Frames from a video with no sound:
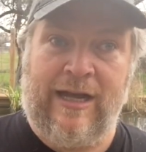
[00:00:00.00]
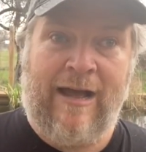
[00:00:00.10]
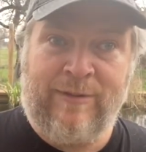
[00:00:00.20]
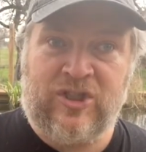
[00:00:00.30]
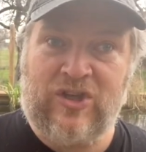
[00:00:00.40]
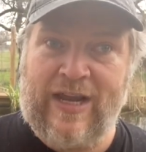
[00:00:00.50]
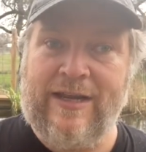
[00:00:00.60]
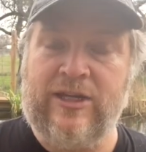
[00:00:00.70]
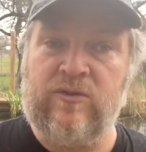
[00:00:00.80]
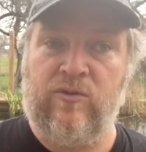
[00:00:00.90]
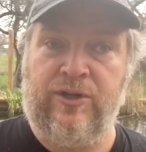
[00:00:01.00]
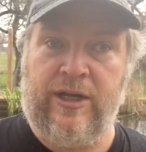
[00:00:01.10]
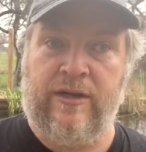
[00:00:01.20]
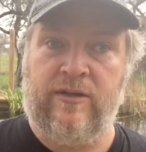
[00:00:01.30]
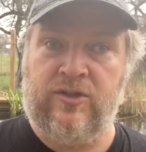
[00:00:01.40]
I've been saying this for
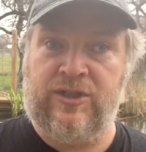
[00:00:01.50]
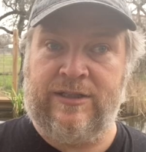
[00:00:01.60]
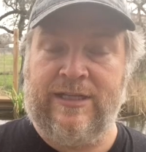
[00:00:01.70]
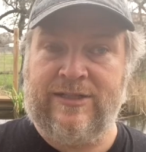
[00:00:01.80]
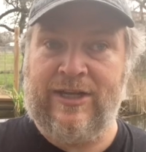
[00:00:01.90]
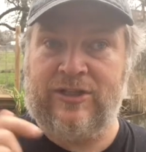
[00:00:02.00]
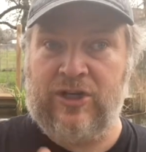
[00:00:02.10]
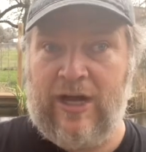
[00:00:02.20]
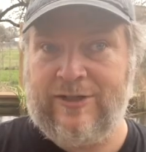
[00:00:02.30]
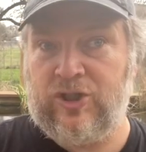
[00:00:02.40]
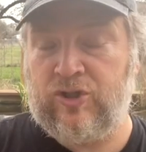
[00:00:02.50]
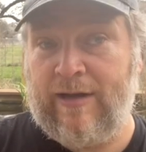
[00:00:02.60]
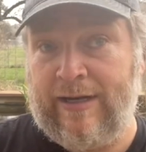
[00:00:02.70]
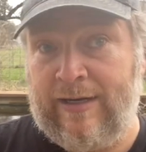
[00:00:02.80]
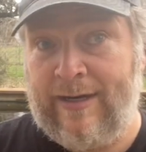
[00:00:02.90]
years, that this gets
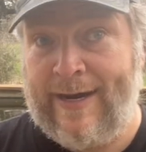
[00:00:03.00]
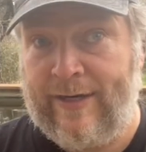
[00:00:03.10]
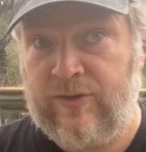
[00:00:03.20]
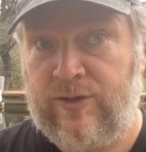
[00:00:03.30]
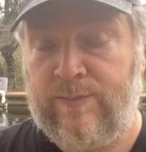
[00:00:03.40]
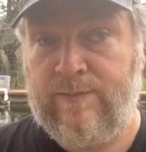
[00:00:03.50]
concentrated in eggs.